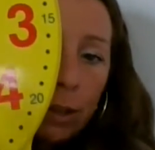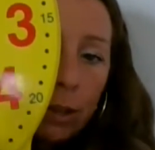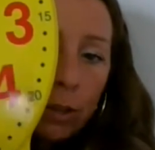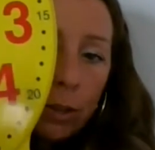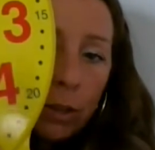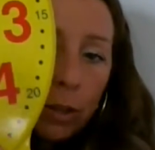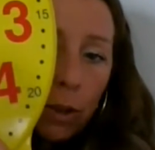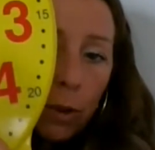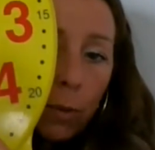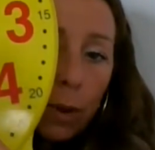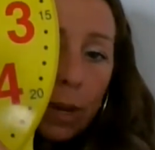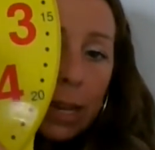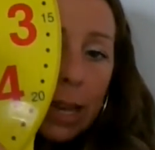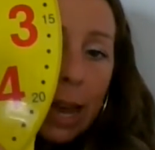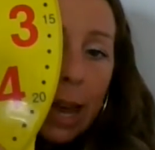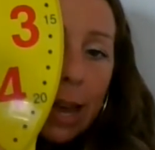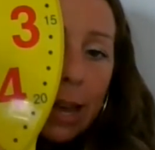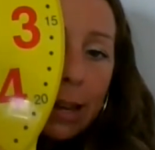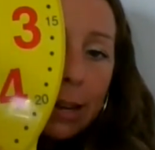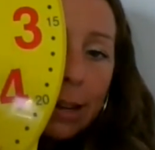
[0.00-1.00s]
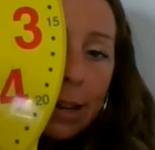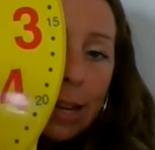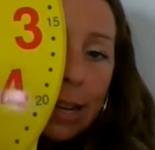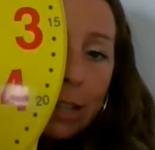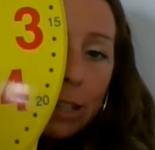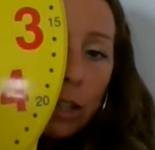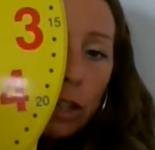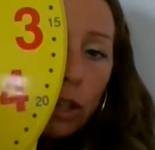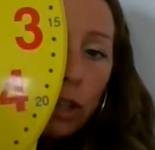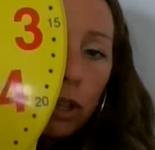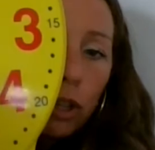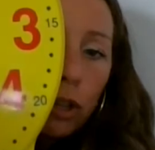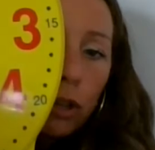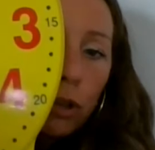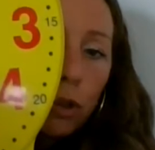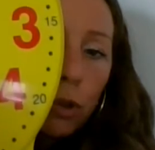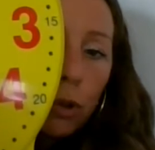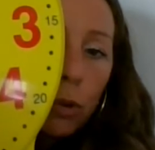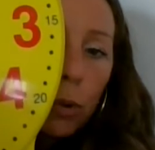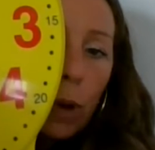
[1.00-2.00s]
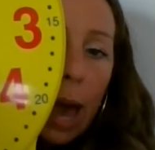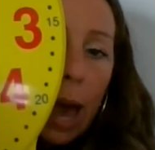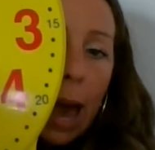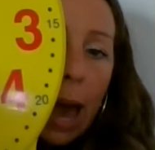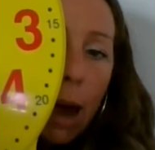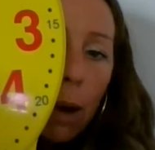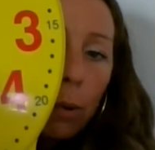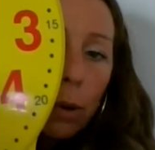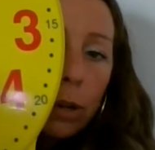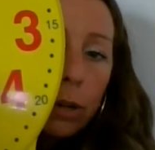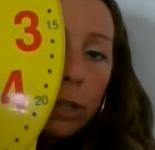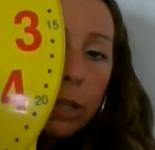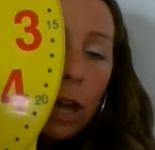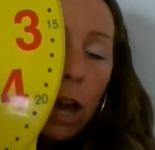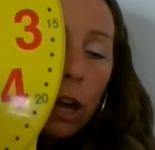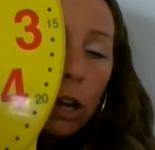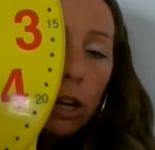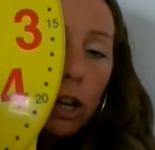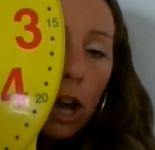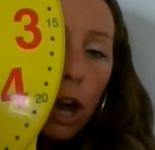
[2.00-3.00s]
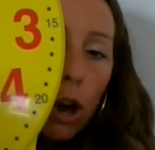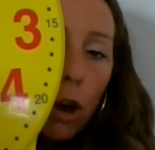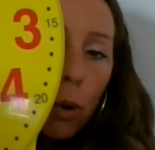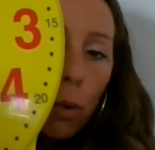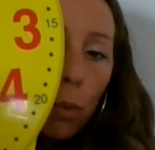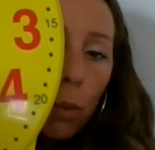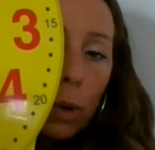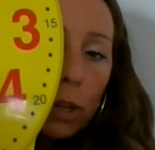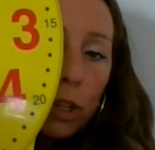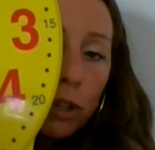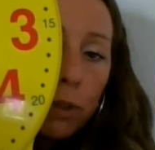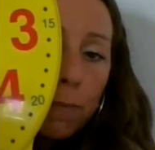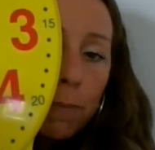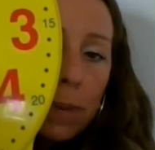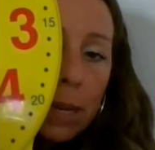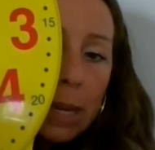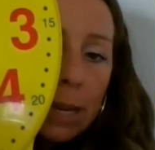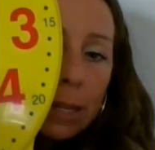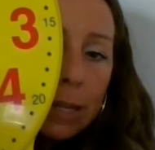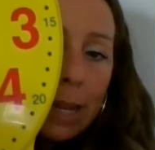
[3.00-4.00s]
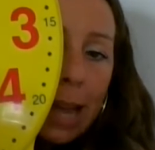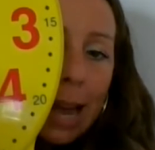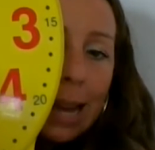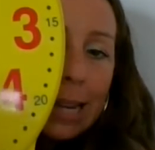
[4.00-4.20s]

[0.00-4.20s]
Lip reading: So again, it's 2 hours ago, which means I